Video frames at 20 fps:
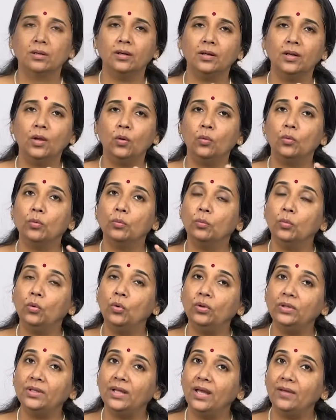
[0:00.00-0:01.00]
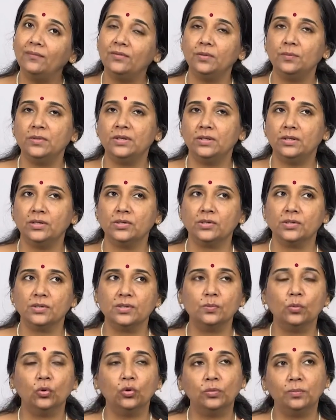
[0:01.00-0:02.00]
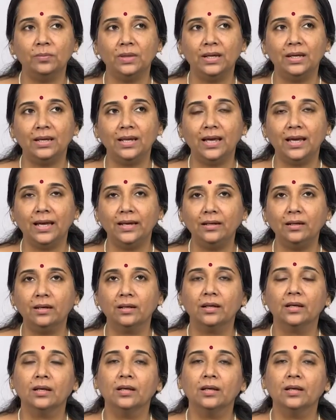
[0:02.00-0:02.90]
Now, both have limitations, both Mela and